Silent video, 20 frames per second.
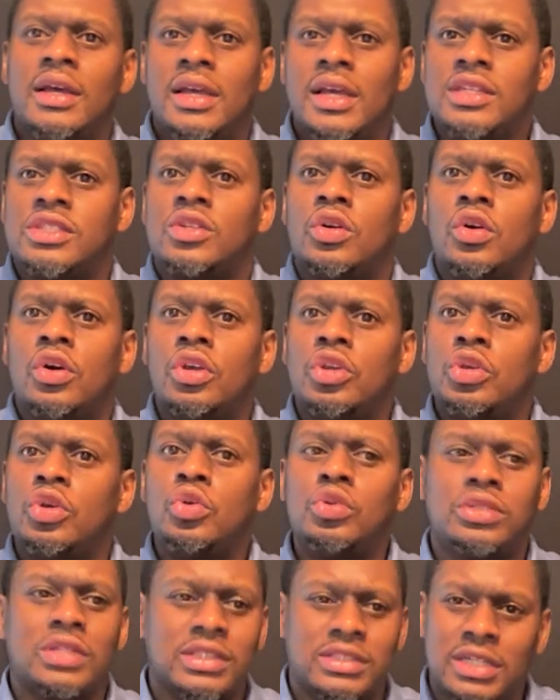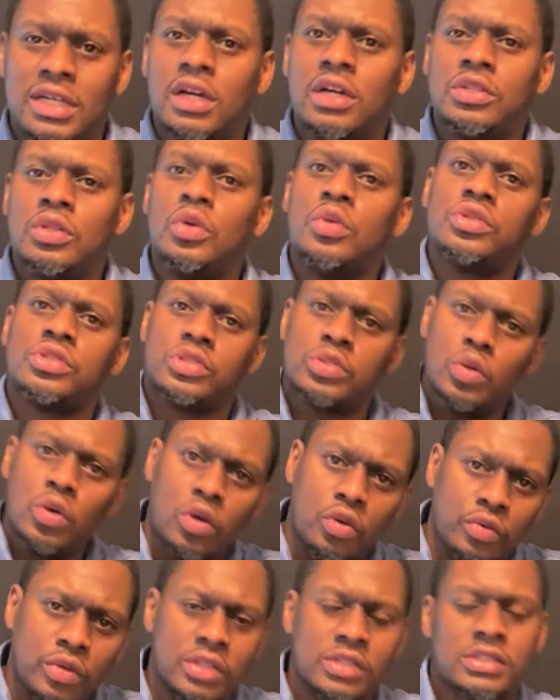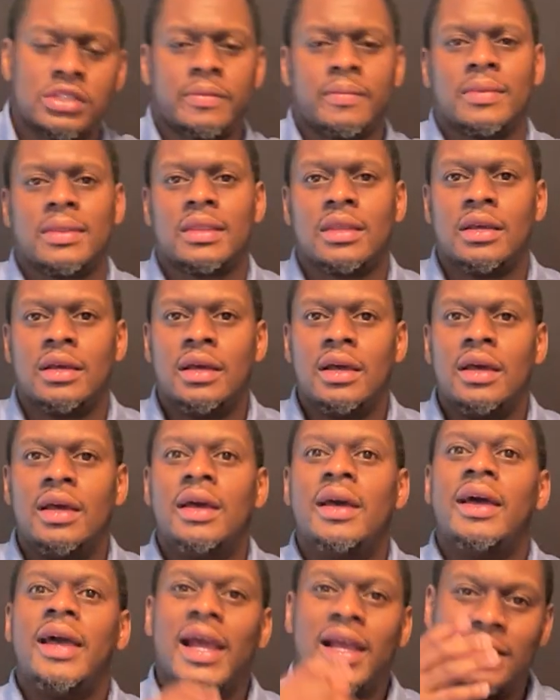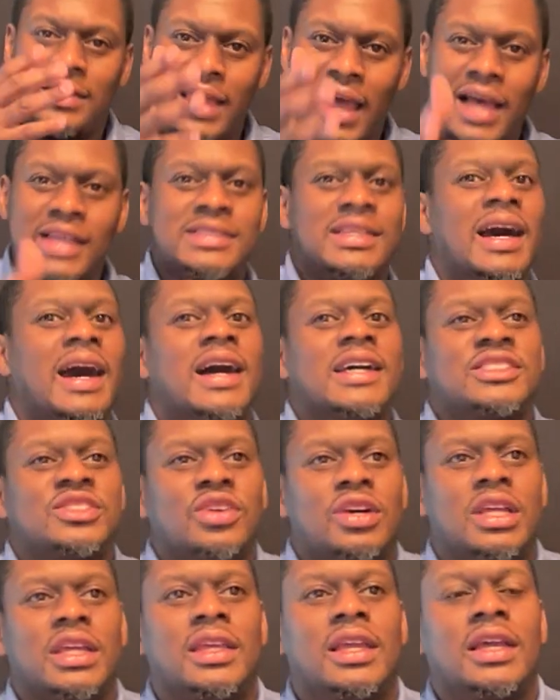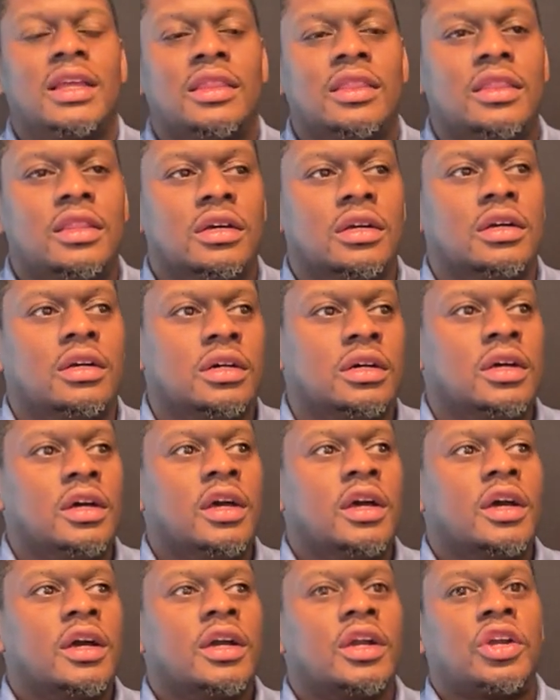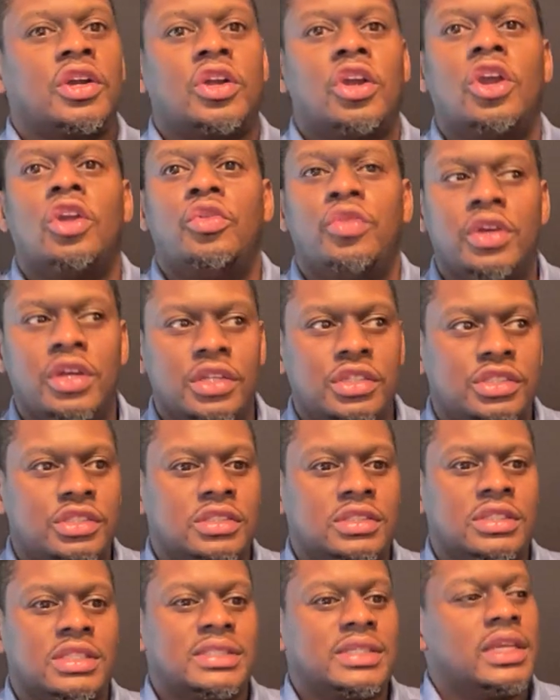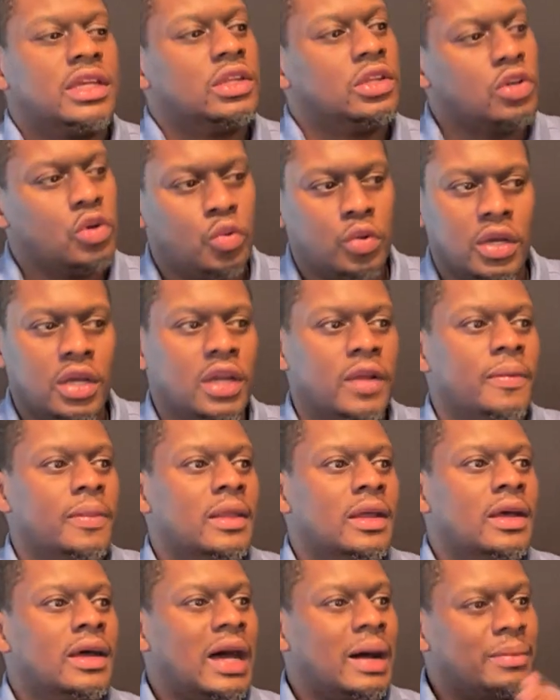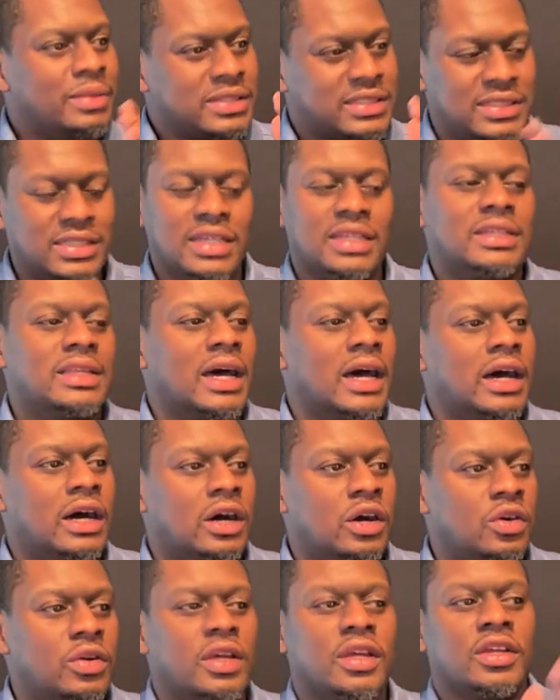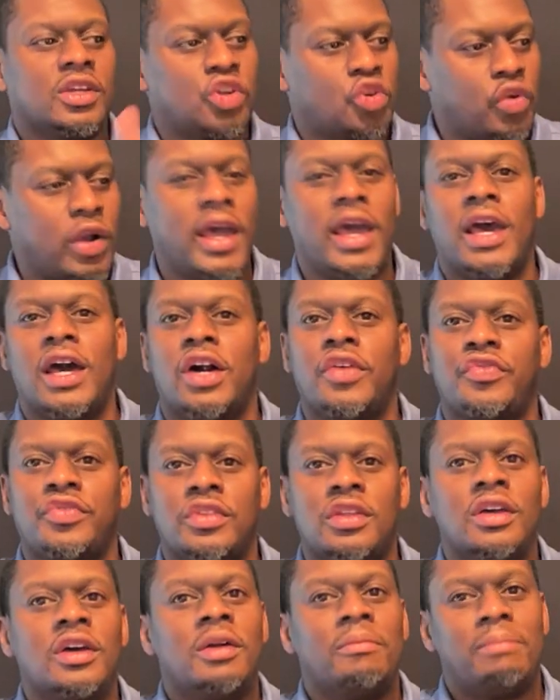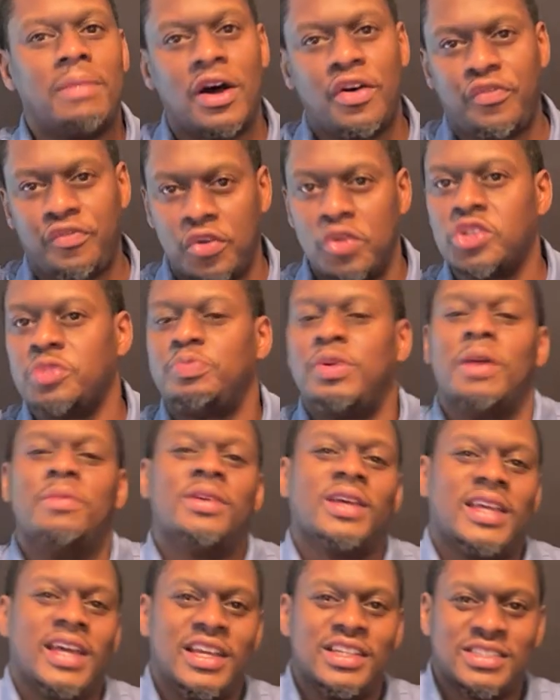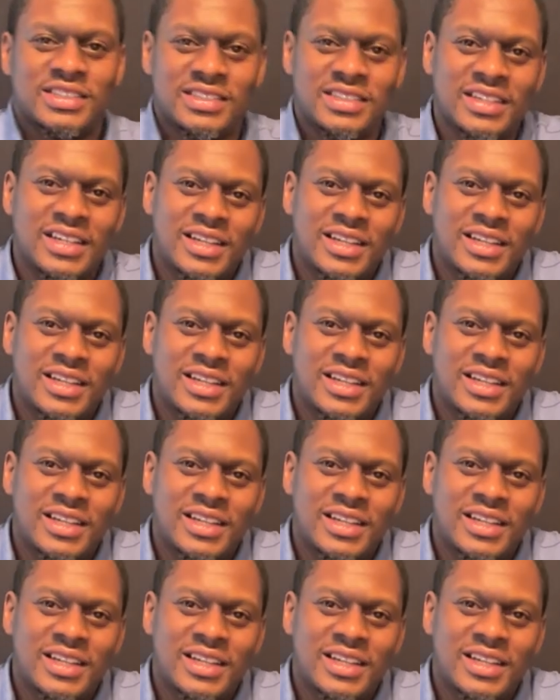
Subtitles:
It's on you to tell those stories. And that's how I started getting the courage to say, you know what, I'm going to sit down and craft my first publication.